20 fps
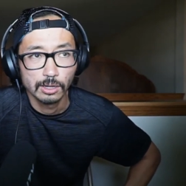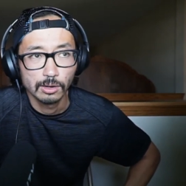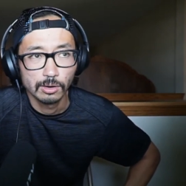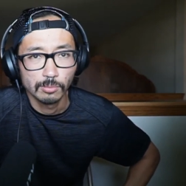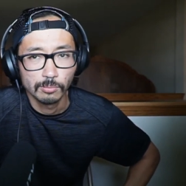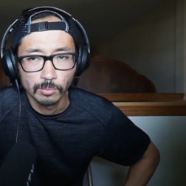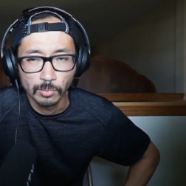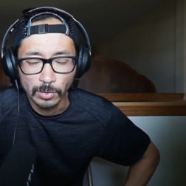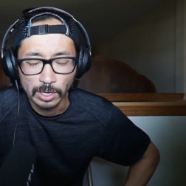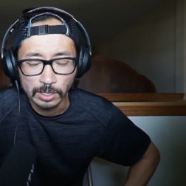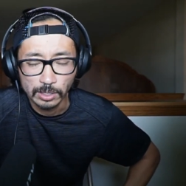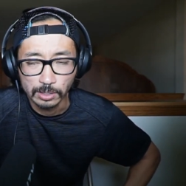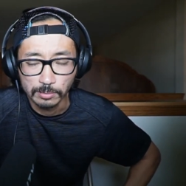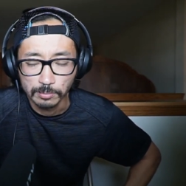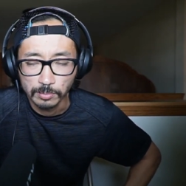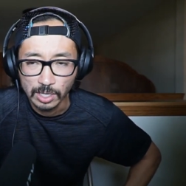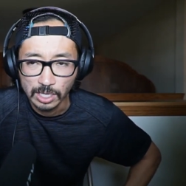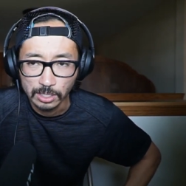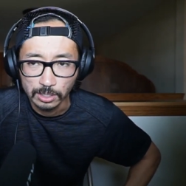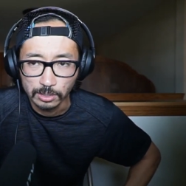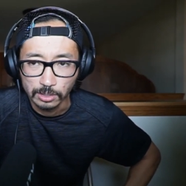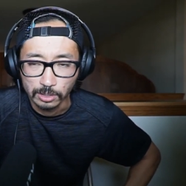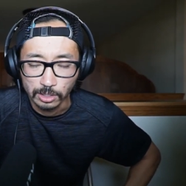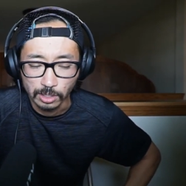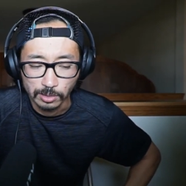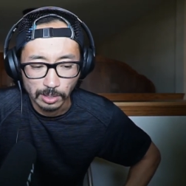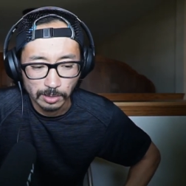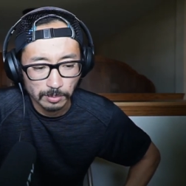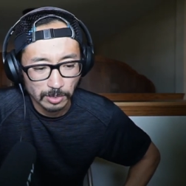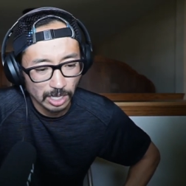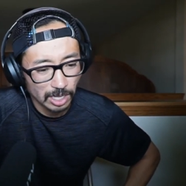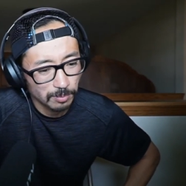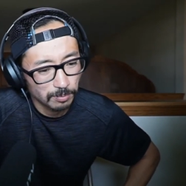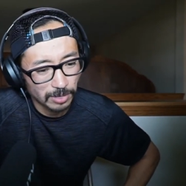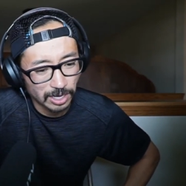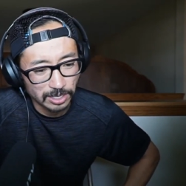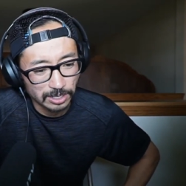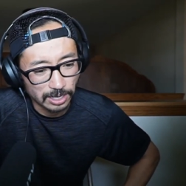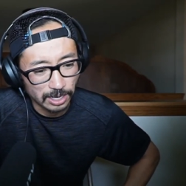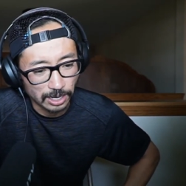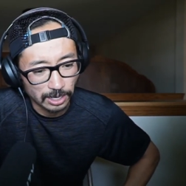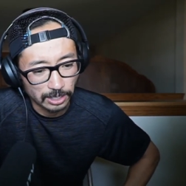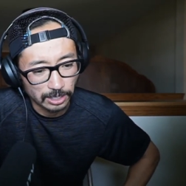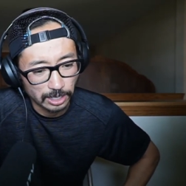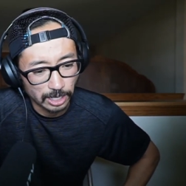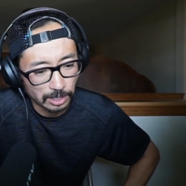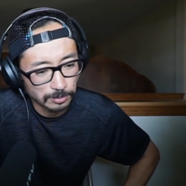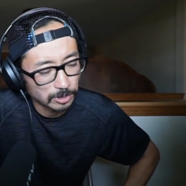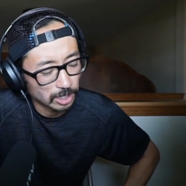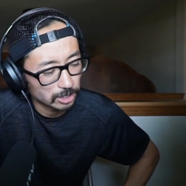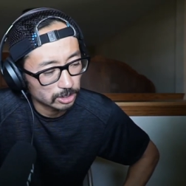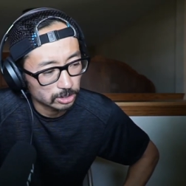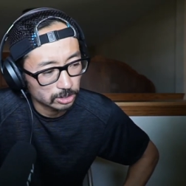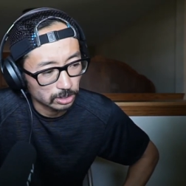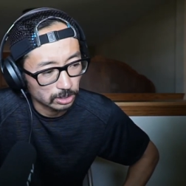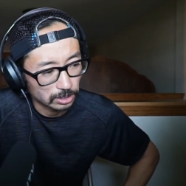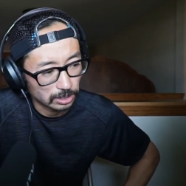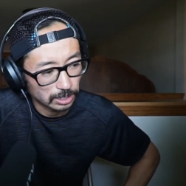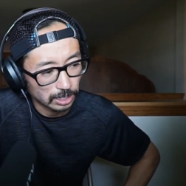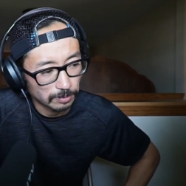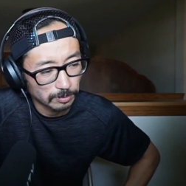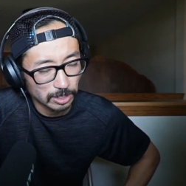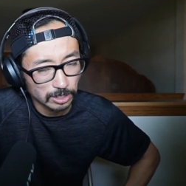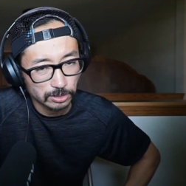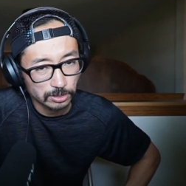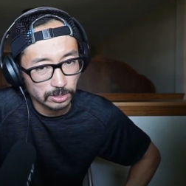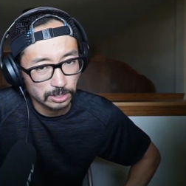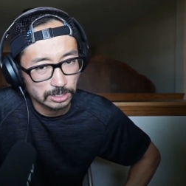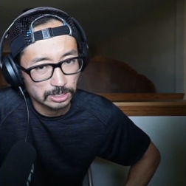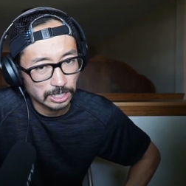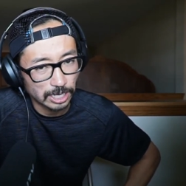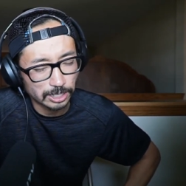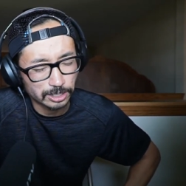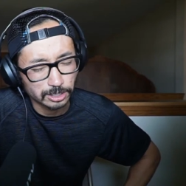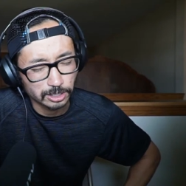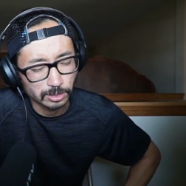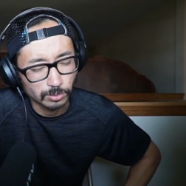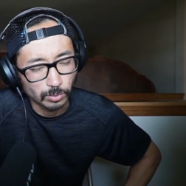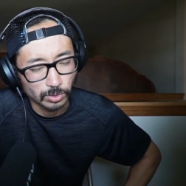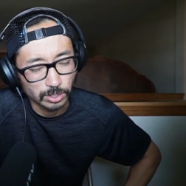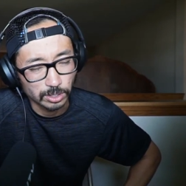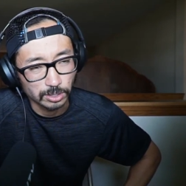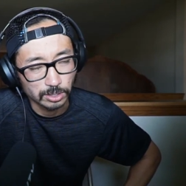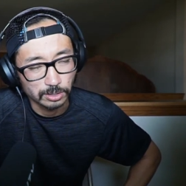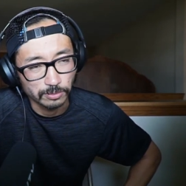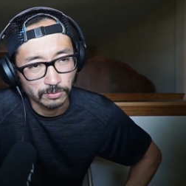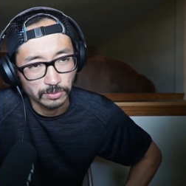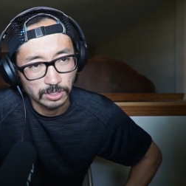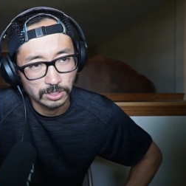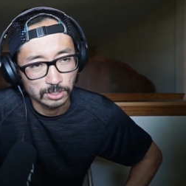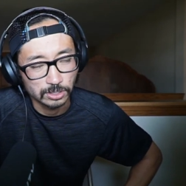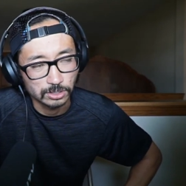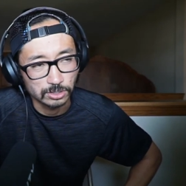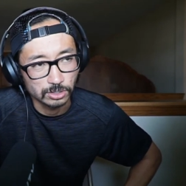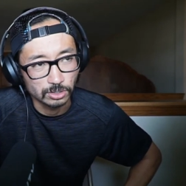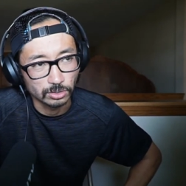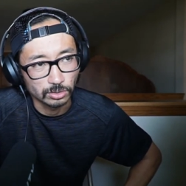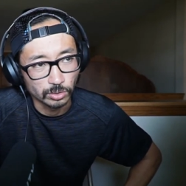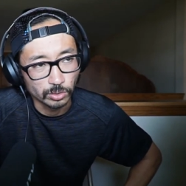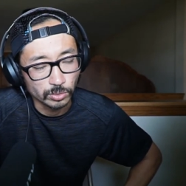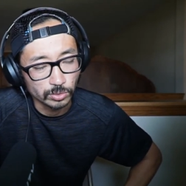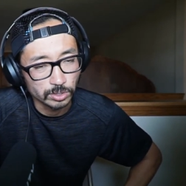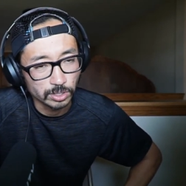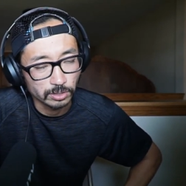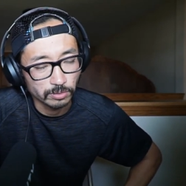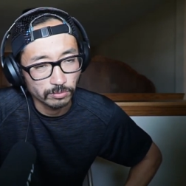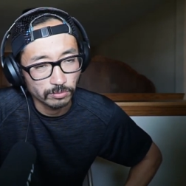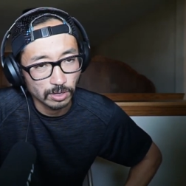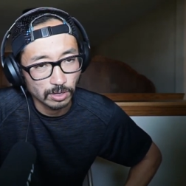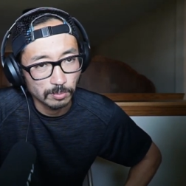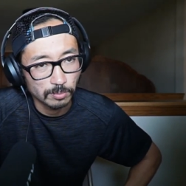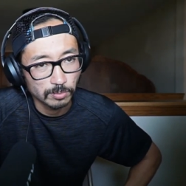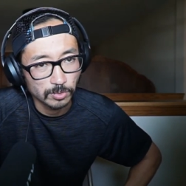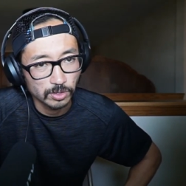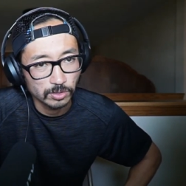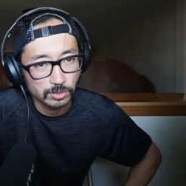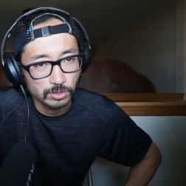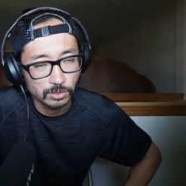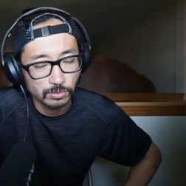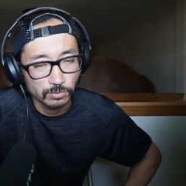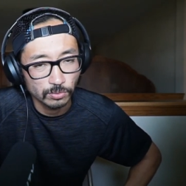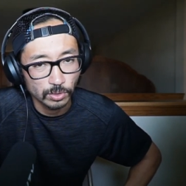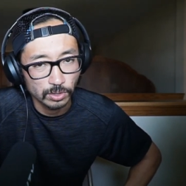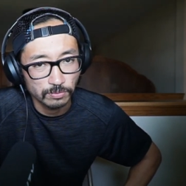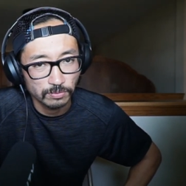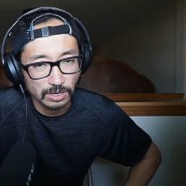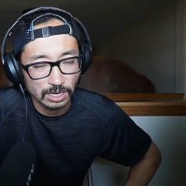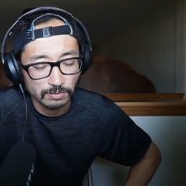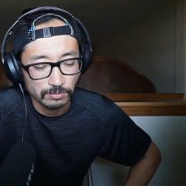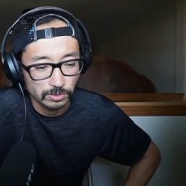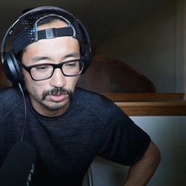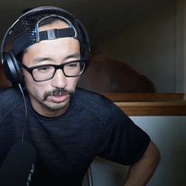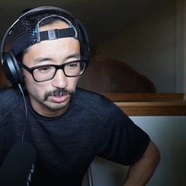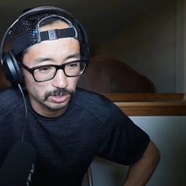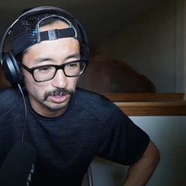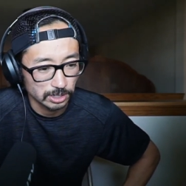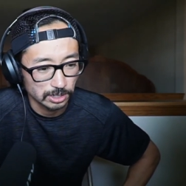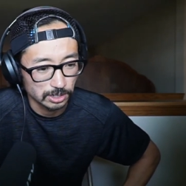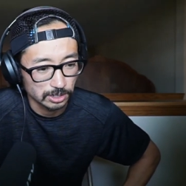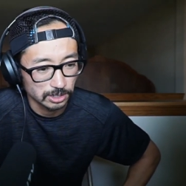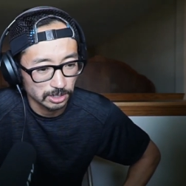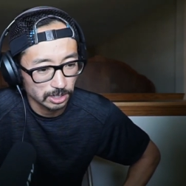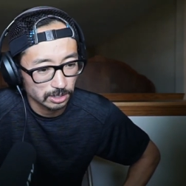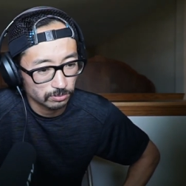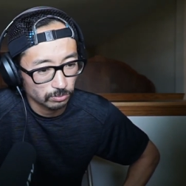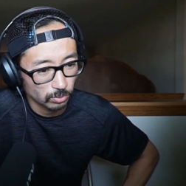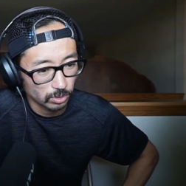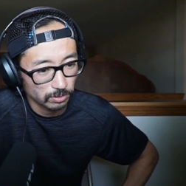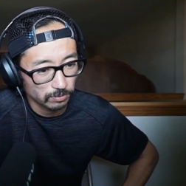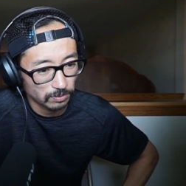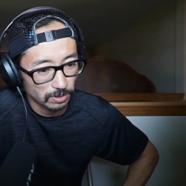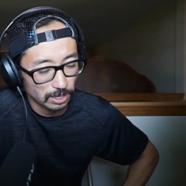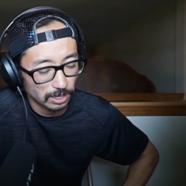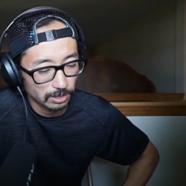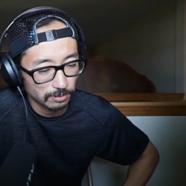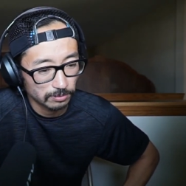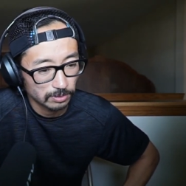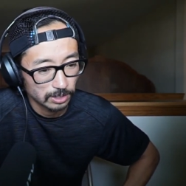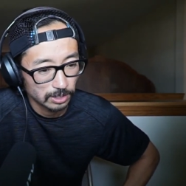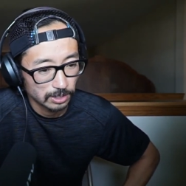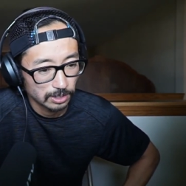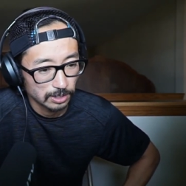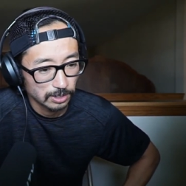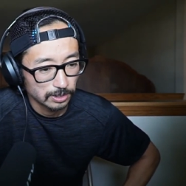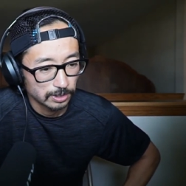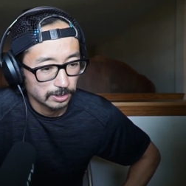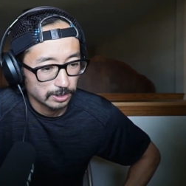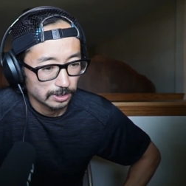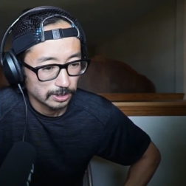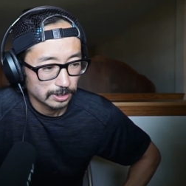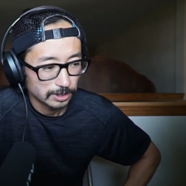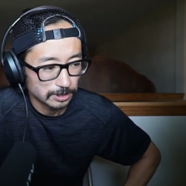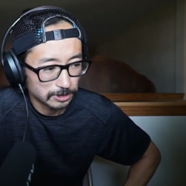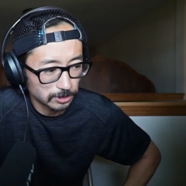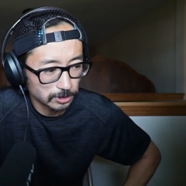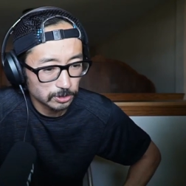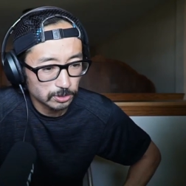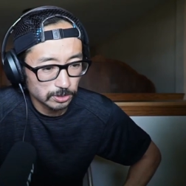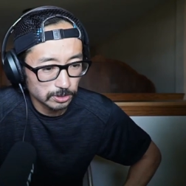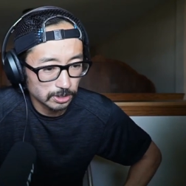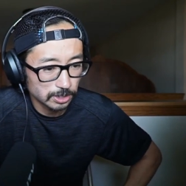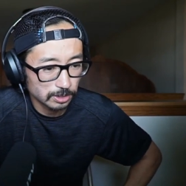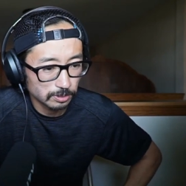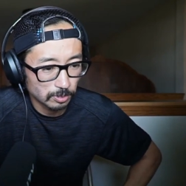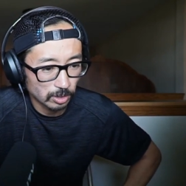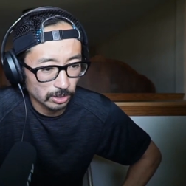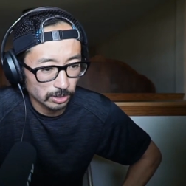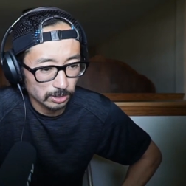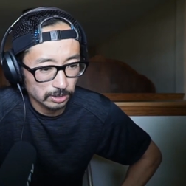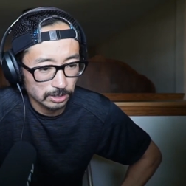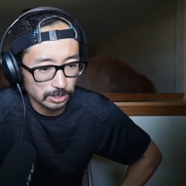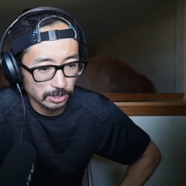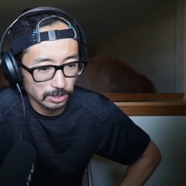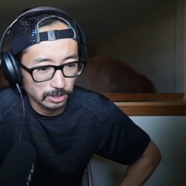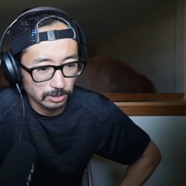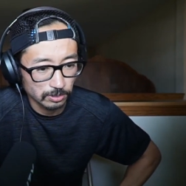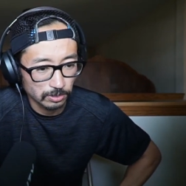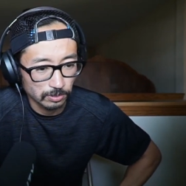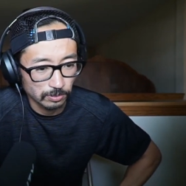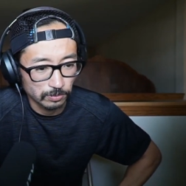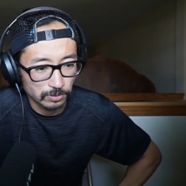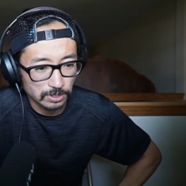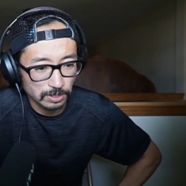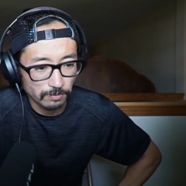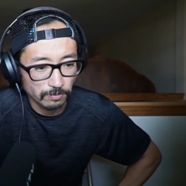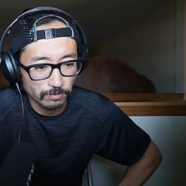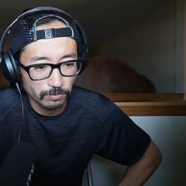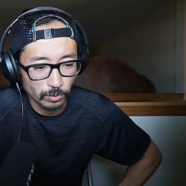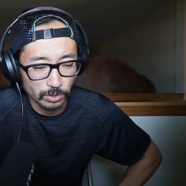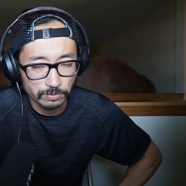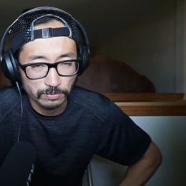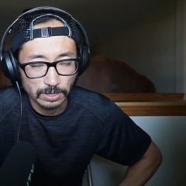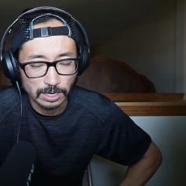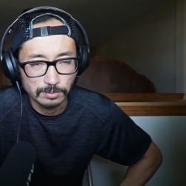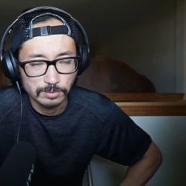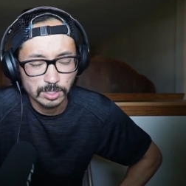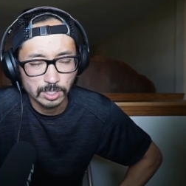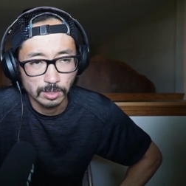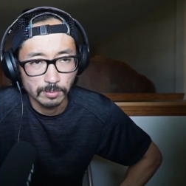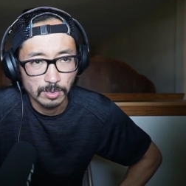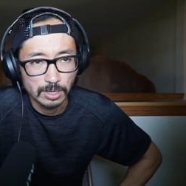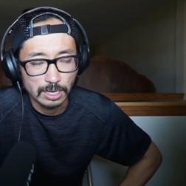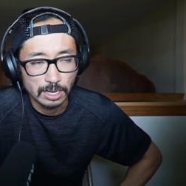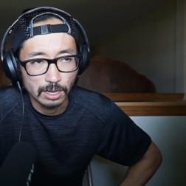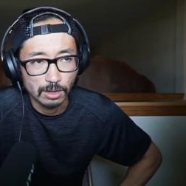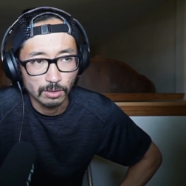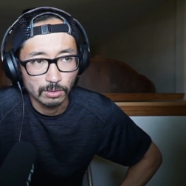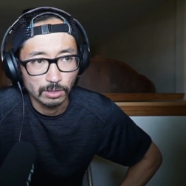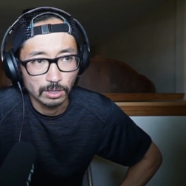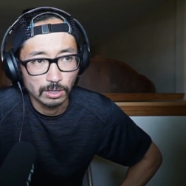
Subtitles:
Many of the Garmin, it might not. I'm not sure exactly what are the features you're losing from the 245 versus like the 645. It's interesting. Mark said that the 745 is coming out.